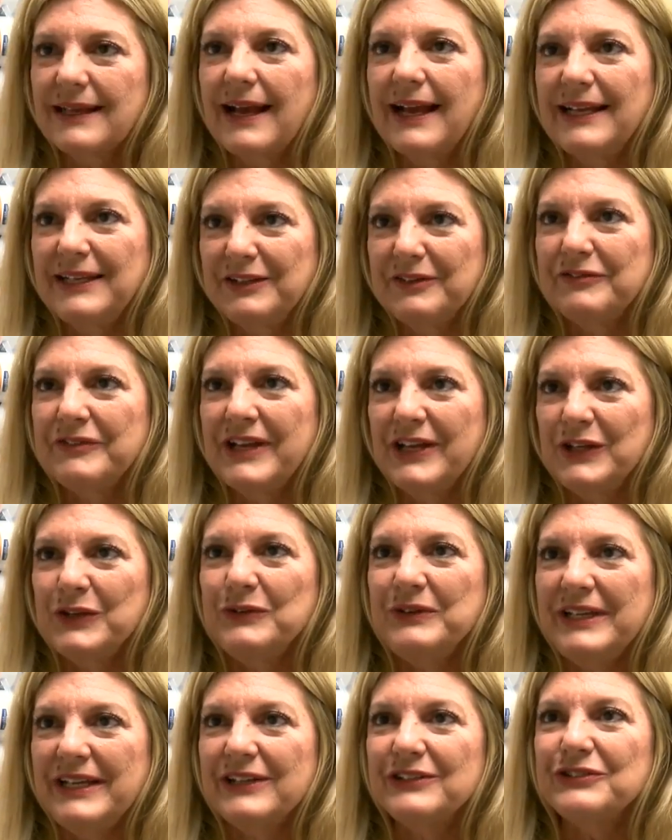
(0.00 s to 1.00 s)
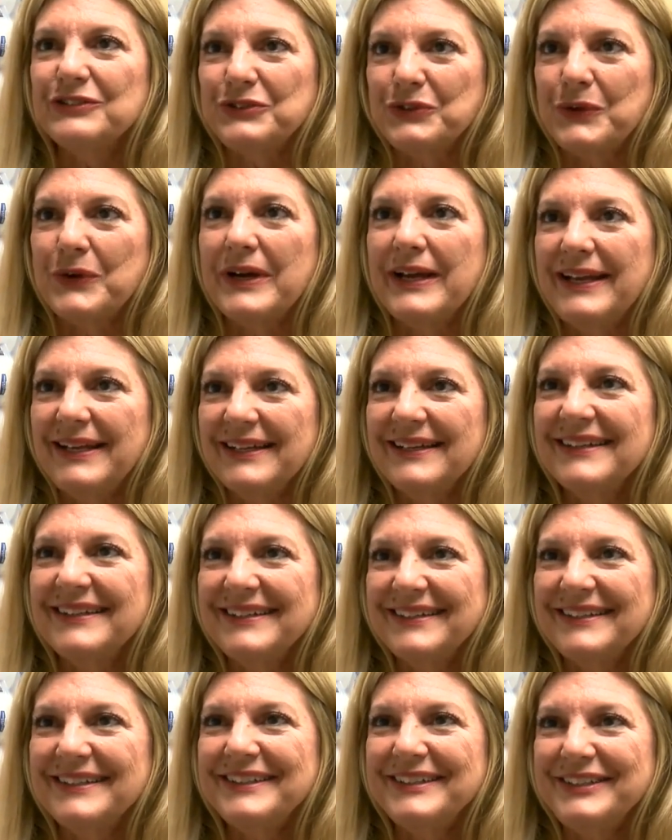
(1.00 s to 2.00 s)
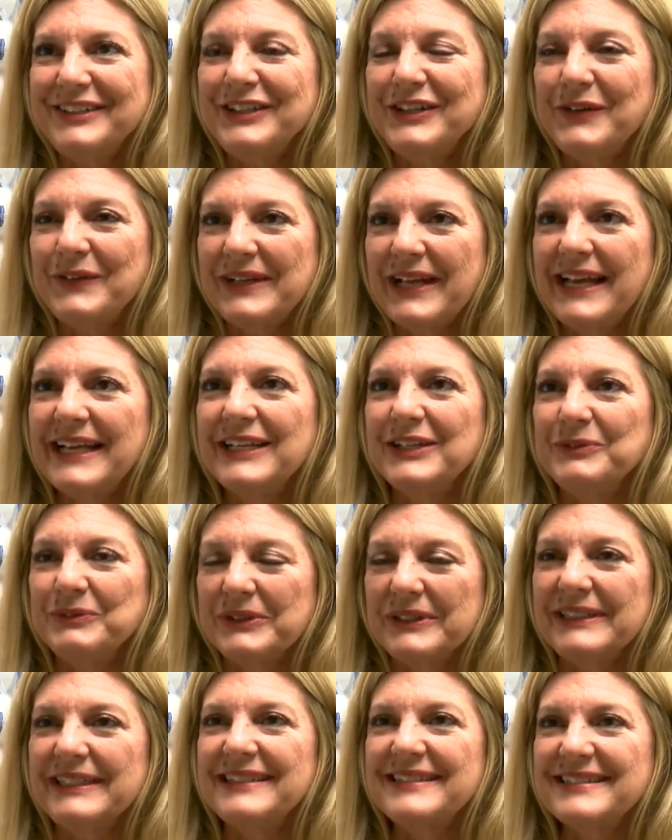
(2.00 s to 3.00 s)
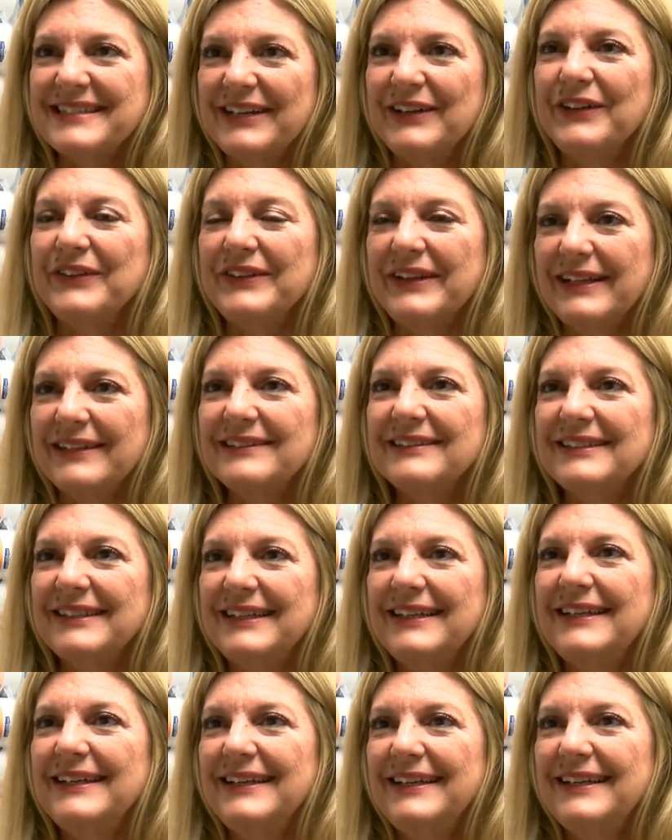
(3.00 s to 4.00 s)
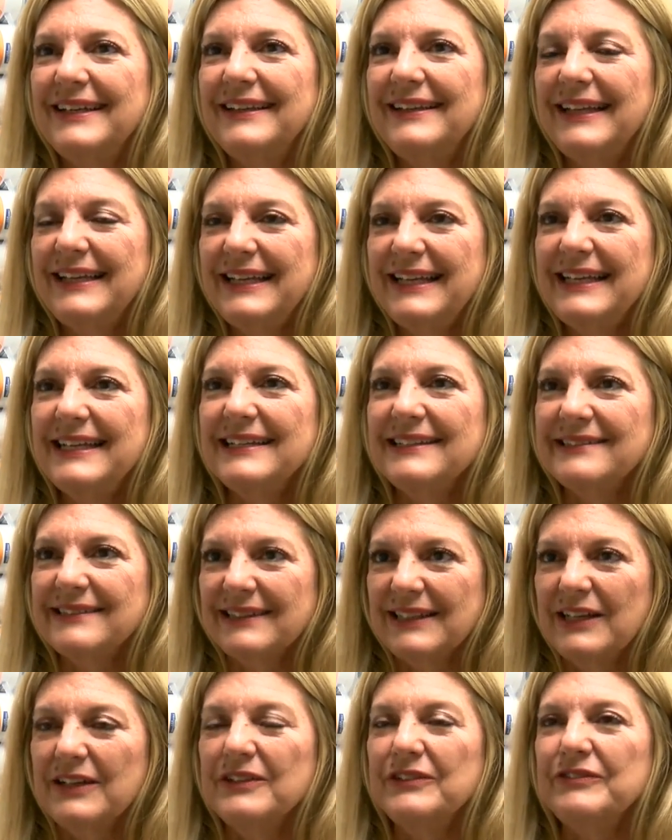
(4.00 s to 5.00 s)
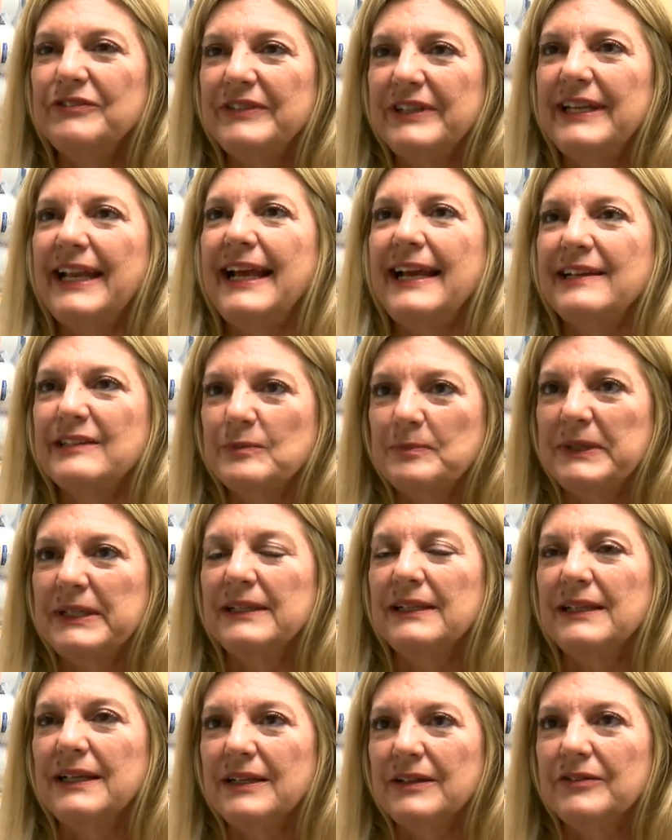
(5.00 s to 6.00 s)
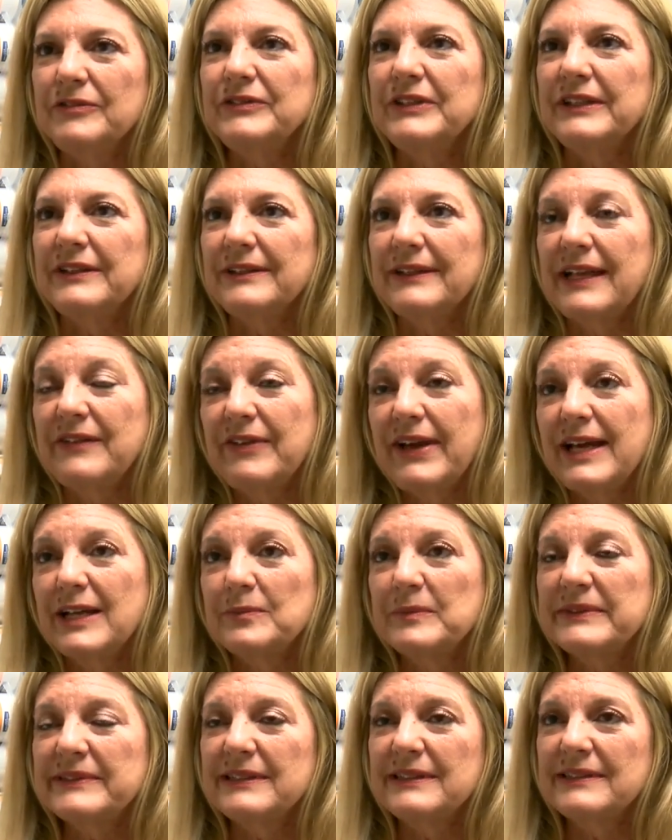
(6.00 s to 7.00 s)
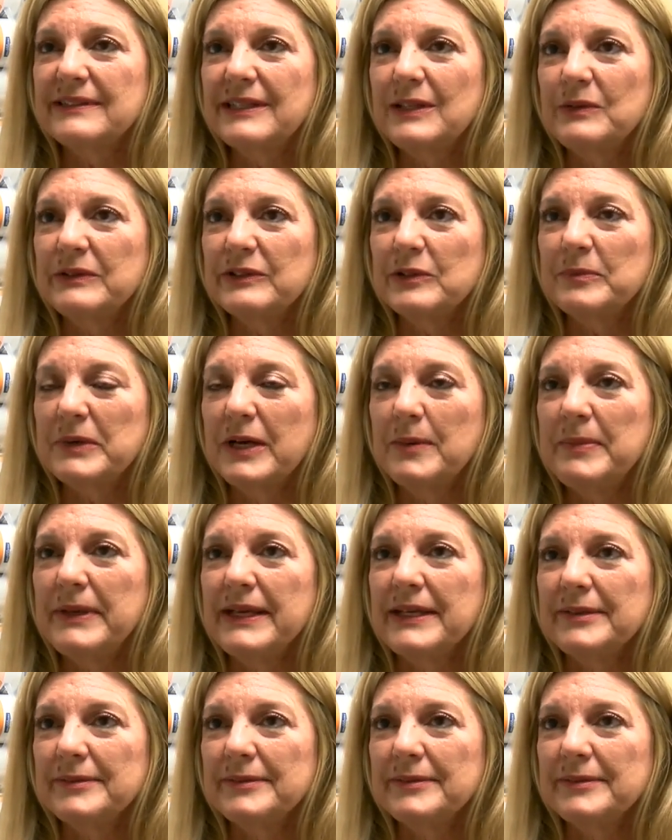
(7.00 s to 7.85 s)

kind of a unique story. Yeah. You know, and I can really tell that that he is loved and has been loved, and they've had him since he was a puppy.